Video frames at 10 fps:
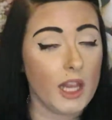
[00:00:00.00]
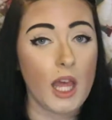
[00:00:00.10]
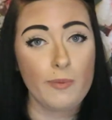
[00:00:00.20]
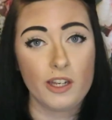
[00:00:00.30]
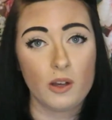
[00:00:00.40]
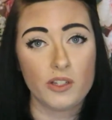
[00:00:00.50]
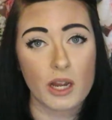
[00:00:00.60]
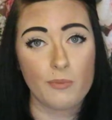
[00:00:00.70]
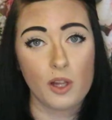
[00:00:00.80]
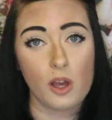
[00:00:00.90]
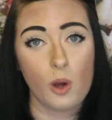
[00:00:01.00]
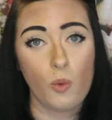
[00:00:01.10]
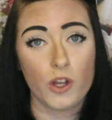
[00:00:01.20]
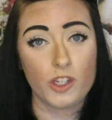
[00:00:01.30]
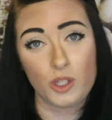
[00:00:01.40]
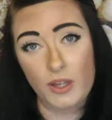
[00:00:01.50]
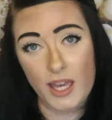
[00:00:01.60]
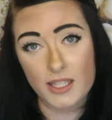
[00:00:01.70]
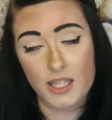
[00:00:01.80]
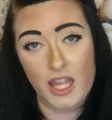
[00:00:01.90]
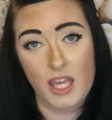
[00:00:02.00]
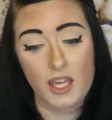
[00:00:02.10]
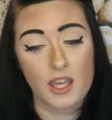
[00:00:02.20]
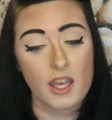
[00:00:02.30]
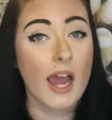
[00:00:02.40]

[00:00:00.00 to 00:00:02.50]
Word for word: Let me know down below what you guys think.